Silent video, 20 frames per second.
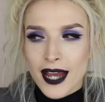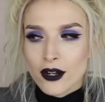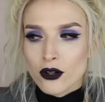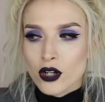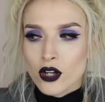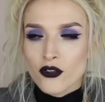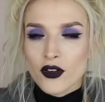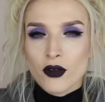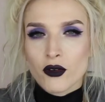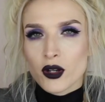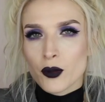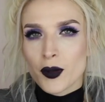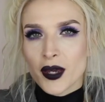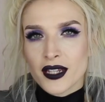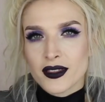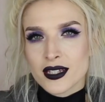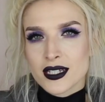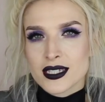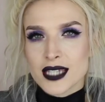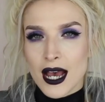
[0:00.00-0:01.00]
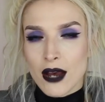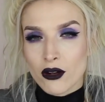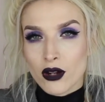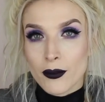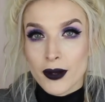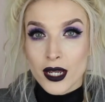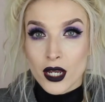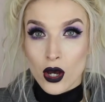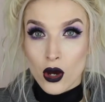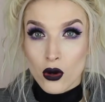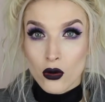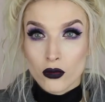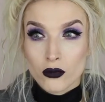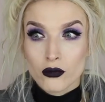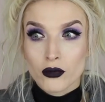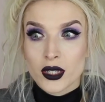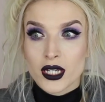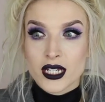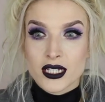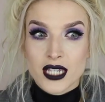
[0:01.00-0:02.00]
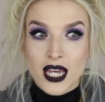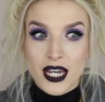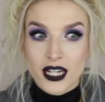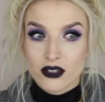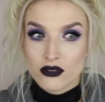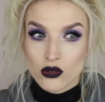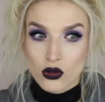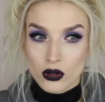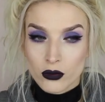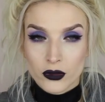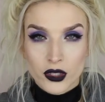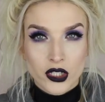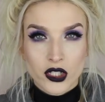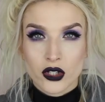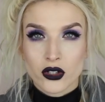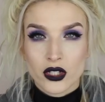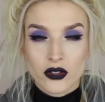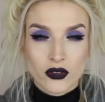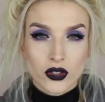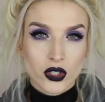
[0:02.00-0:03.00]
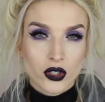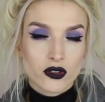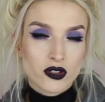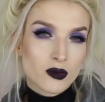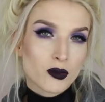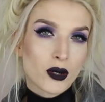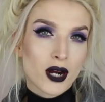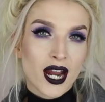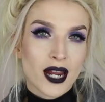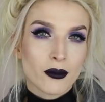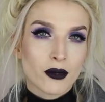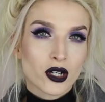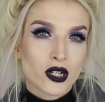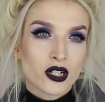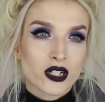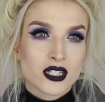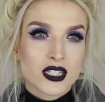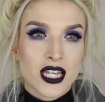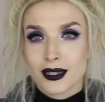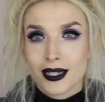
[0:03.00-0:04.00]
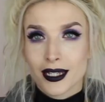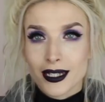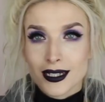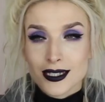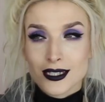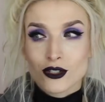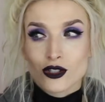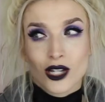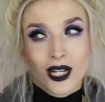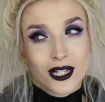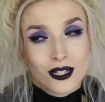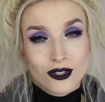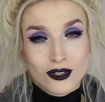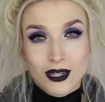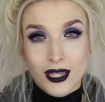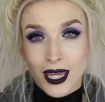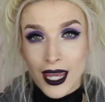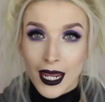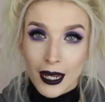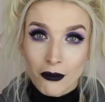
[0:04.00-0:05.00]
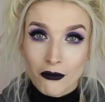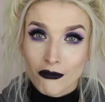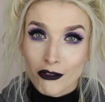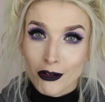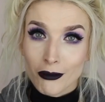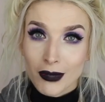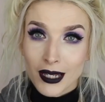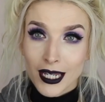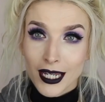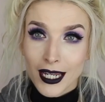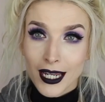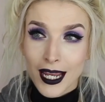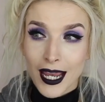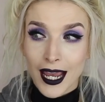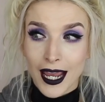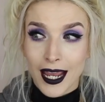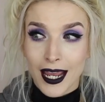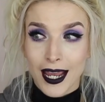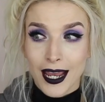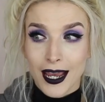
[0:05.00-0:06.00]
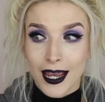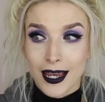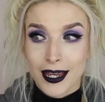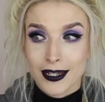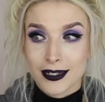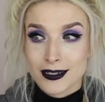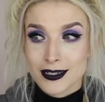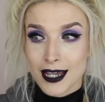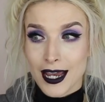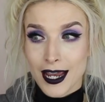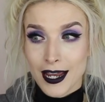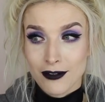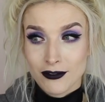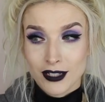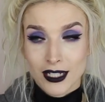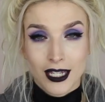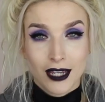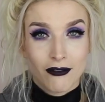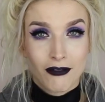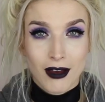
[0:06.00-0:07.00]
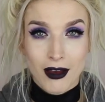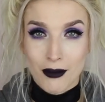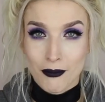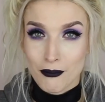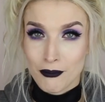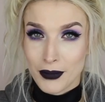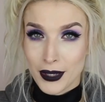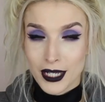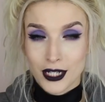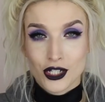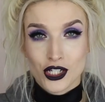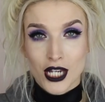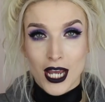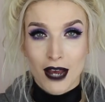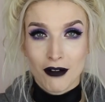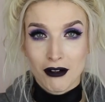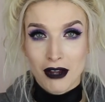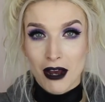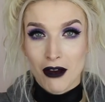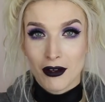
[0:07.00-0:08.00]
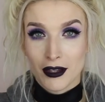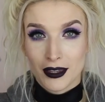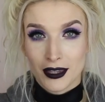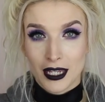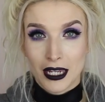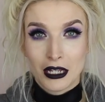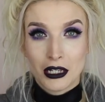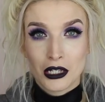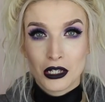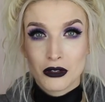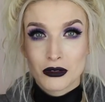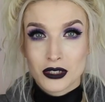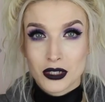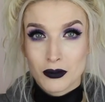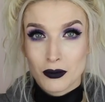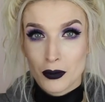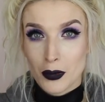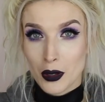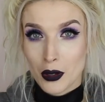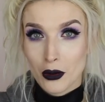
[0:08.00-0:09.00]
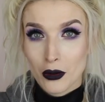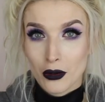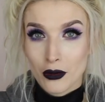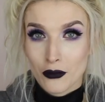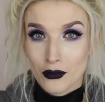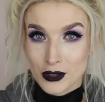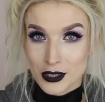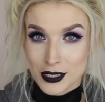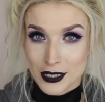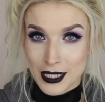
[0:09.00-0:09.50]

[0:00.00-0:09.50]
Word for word: I don't know if I would have picked this out on my own because I normally don't even use primers. This changed the game for me, and I have to give a big shout out and thank you to Milk for